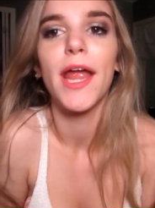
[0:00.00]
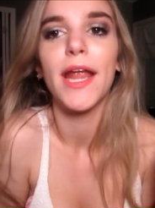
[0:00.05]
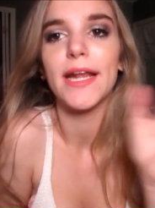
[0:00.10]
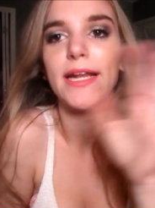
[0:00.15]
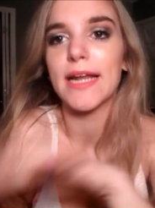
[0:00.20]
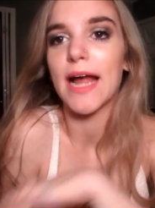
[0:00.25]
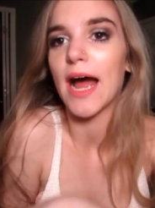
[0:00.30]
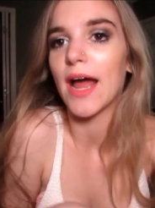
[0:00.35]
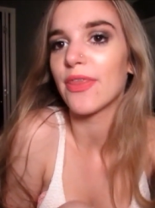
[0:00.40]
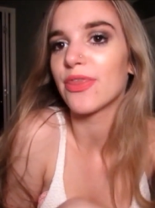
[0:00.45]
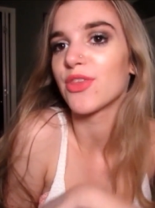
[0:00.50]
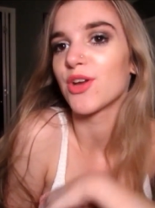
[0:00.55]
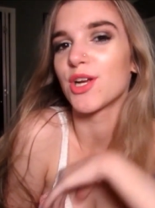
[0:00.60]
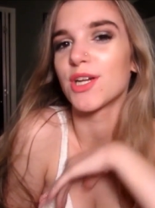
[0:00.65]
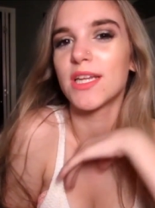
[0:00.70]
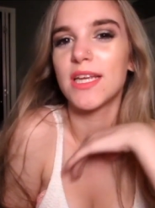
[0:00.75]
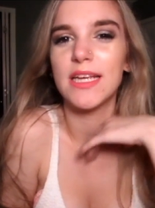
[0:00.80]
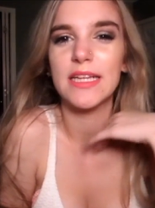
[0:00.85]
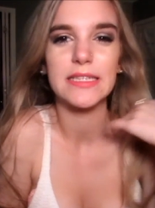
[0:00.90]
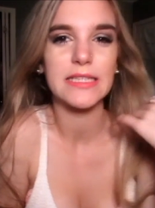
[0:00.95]
nine
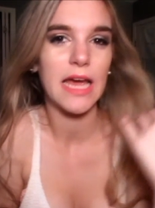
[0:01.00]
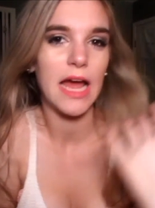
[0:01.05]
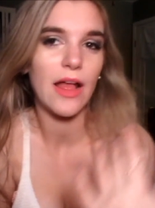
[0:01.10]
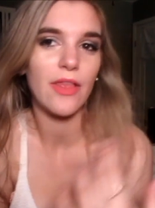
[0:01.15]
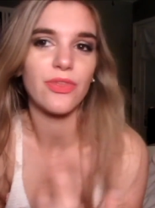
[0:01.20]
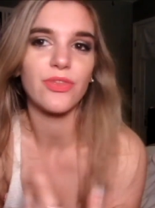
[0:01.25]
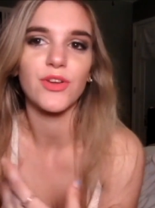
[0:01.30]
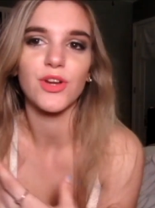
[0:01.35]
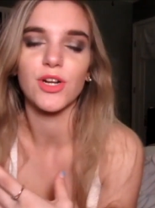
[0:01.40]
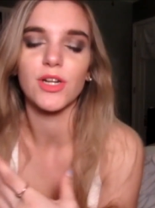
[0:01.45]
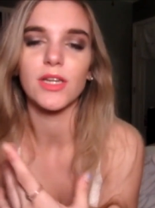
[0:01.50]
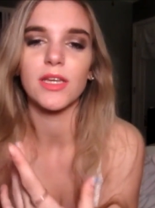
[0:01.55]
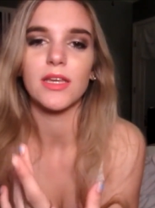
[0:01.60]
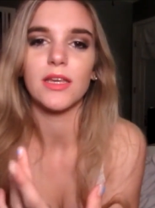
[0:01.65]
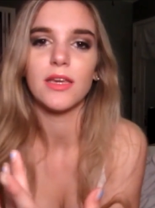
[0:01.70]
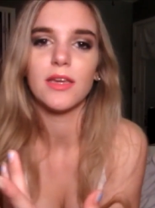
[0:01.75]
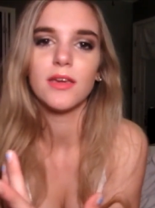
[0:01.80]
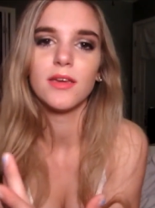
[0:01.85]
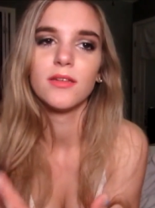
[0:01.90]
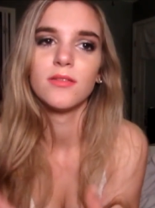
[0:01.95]
thirty, ten
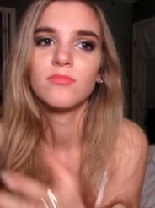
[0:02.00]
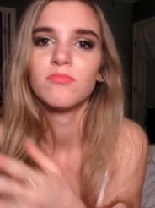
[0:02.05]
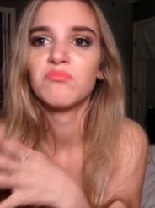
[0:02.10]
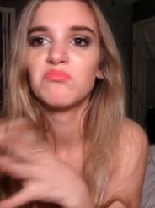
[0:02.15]
thirty,